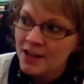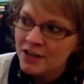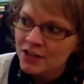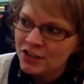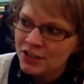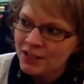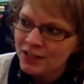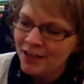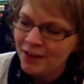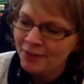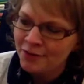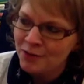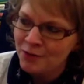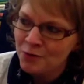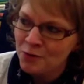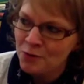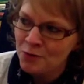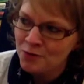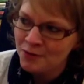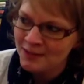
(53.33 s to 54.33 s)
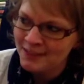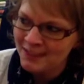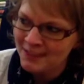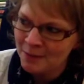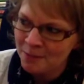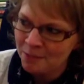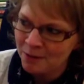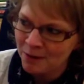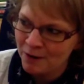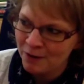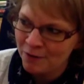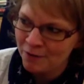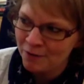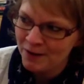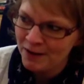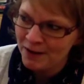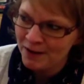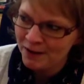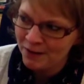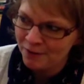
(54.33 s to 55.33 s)
She loved the cool, slippery
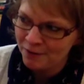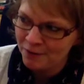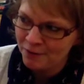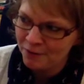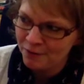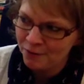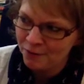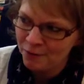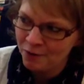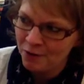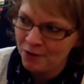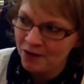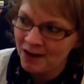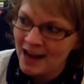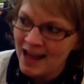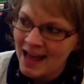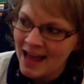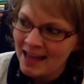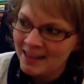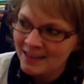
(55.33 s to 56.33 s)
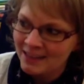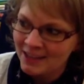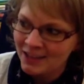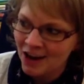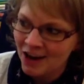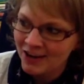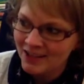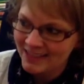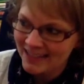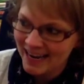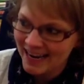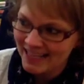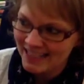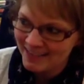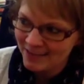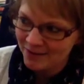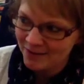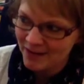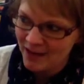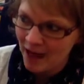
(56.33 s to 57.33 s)
feel of the floor and the tart
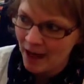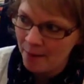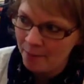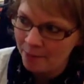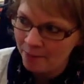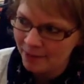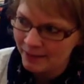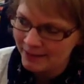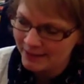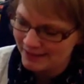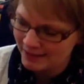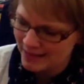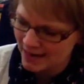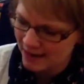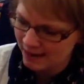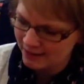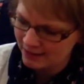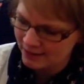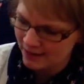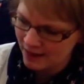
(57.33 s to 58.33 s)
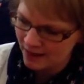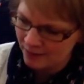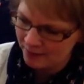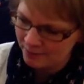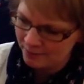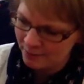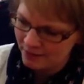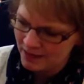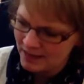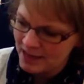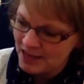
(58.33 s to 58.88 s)
taste of the apple at snack time.